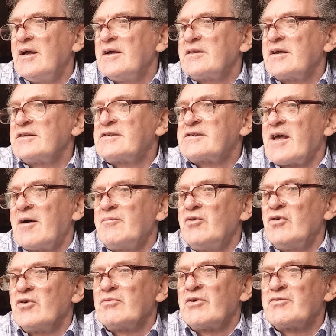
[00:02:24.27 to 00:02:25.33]
that Sam
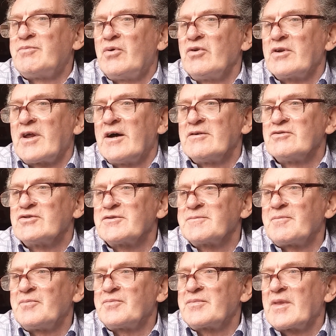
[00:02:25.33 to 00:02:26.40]
Rogue was pulled out,
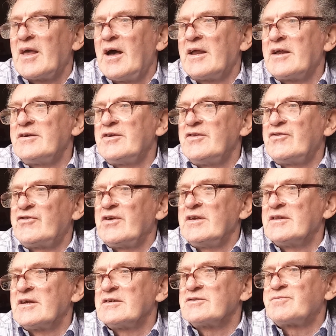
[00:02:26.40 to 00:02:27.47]
and I did see
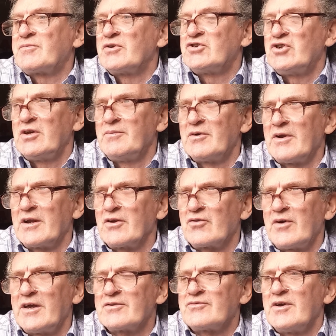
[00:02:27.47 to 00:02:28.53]
that Prashima ran a
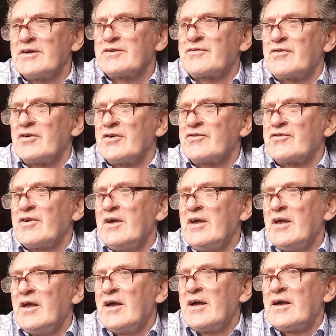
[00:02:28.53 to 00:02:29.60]
great race for us,
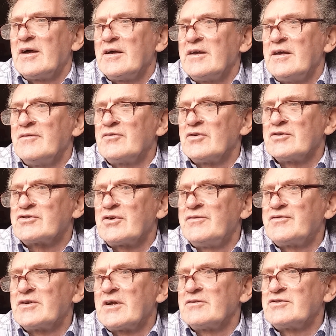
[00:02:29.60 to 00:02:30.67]
even though it
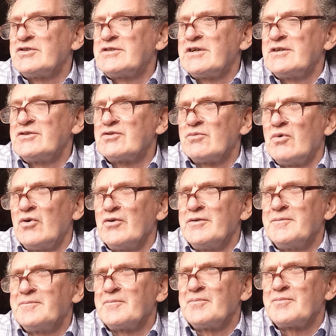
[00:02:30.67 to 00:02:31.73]
drifted out to 10 to
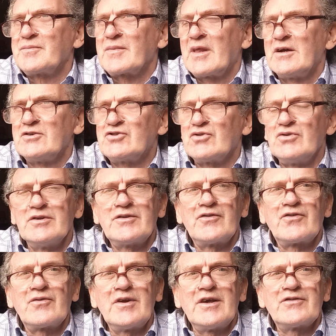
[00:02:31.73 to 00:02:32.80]
1. Surely there's
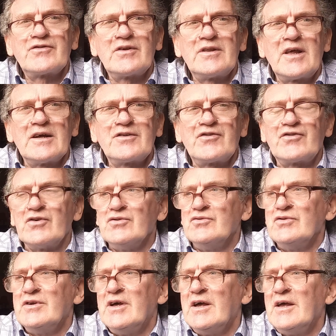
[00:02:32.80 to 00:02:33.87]
a race on that
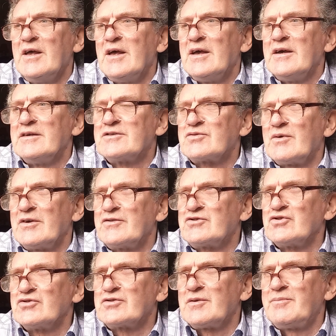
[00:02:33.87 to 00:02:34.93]
soon. It was
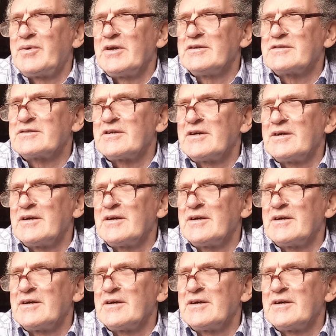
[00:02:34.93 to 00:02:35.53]
just a bit